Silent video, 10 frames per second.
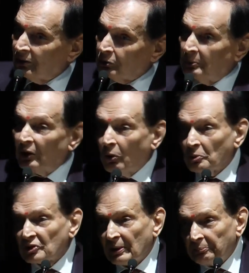to be
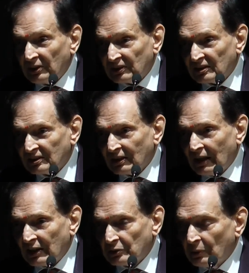Homo sapiens
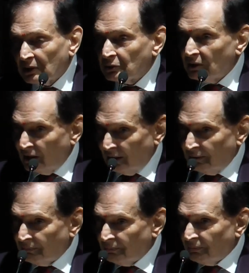as we are today.
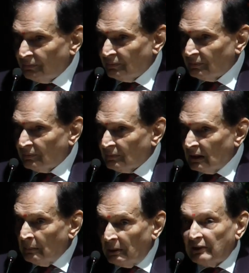
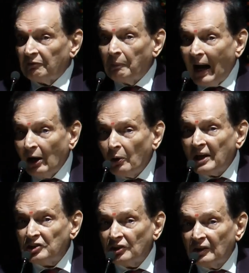But if
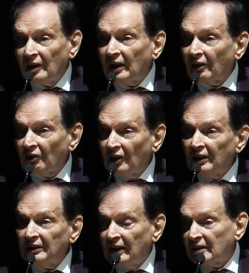bioengineering
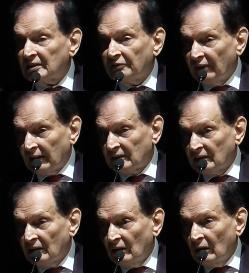really takes effect,
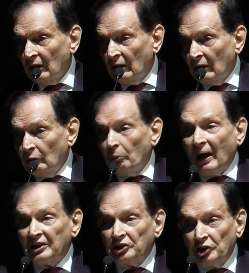you
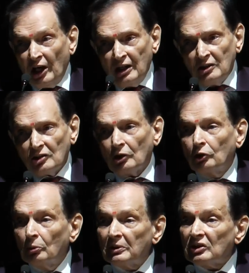might change the
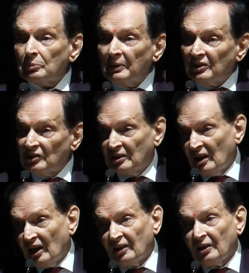human species
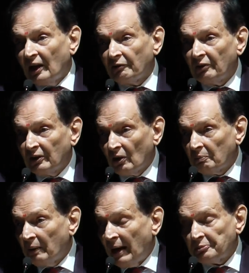in another 100
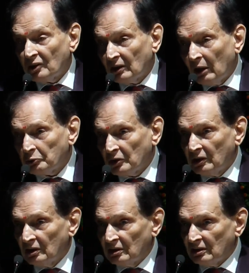or perhaps
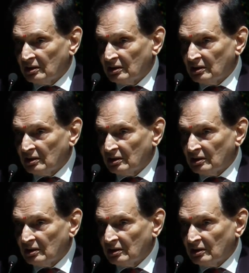1,000 years.